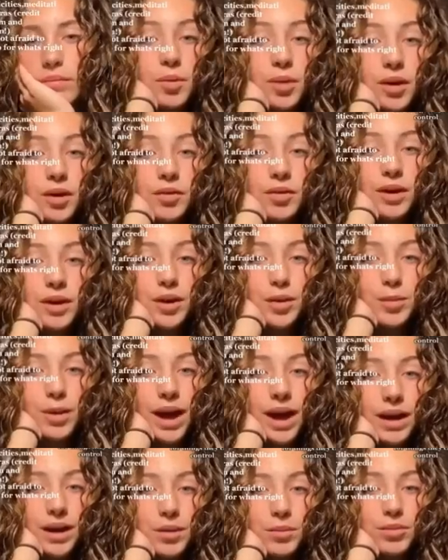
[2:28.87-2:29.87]
Put a finger
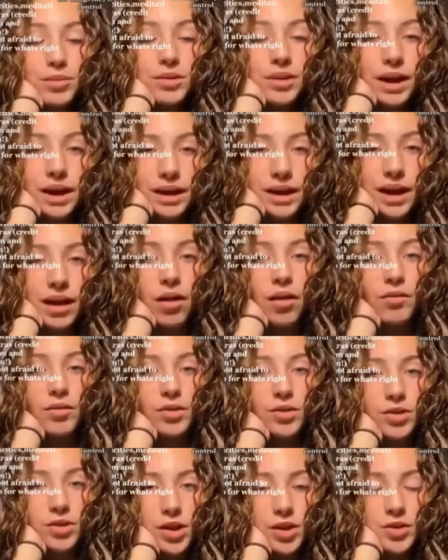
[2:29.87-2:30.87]
back up right now if
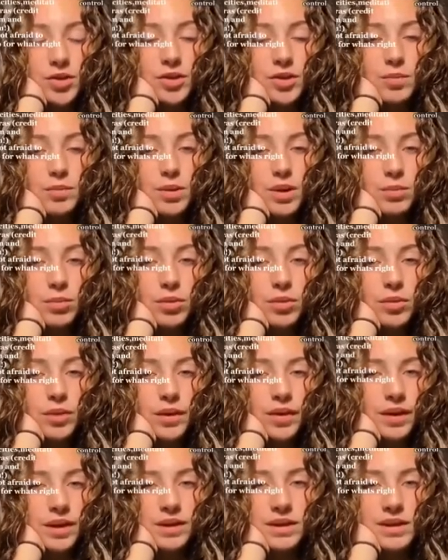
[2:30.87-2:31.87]
you judge people for
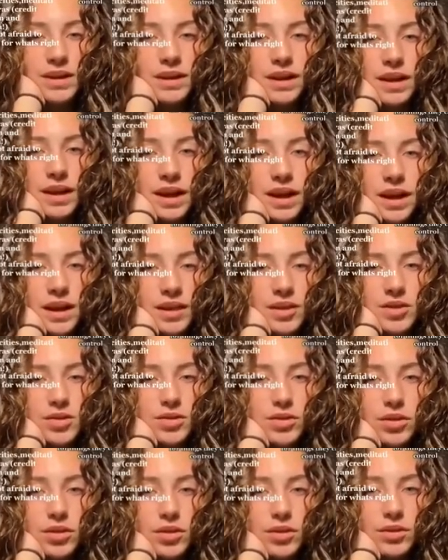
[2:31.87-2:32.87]
things that they can't
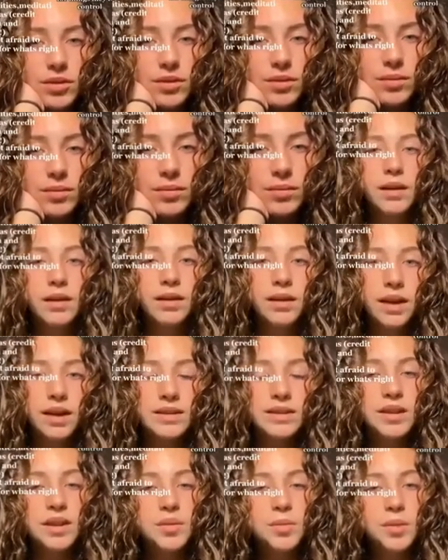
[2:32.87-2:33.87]
control.
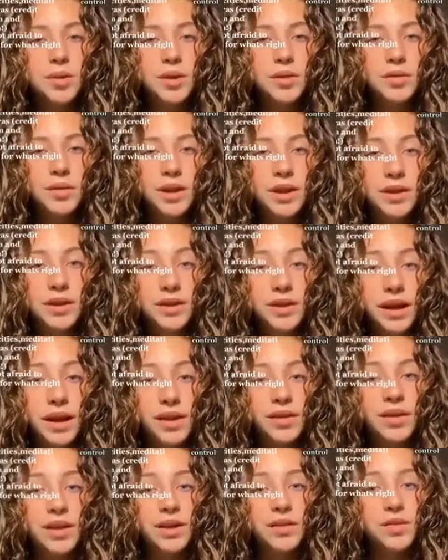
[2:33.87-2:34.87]
Lastly, put a finger
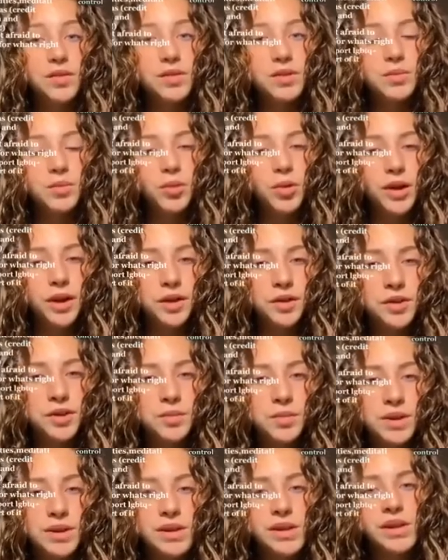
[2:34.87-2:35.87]
down if you support
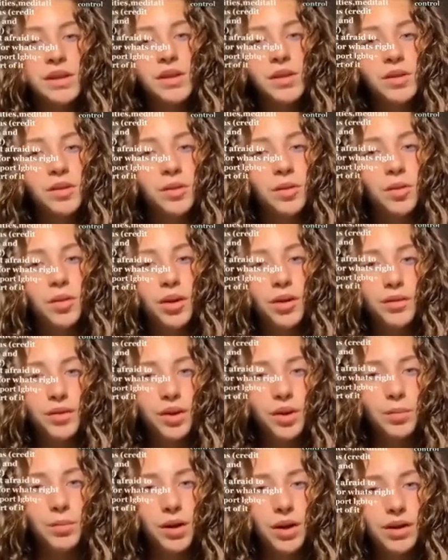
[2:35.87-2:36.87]
LGBTQ or if
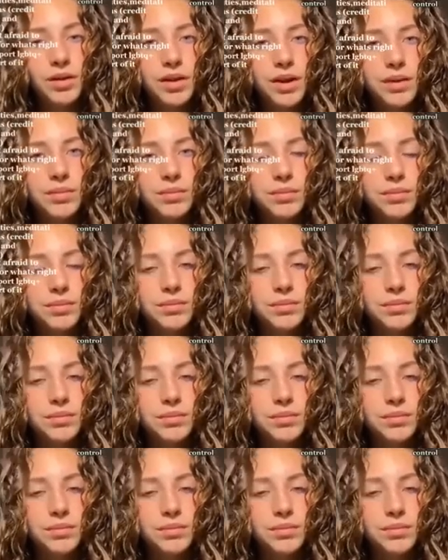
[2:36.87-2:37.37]
you're a part of it.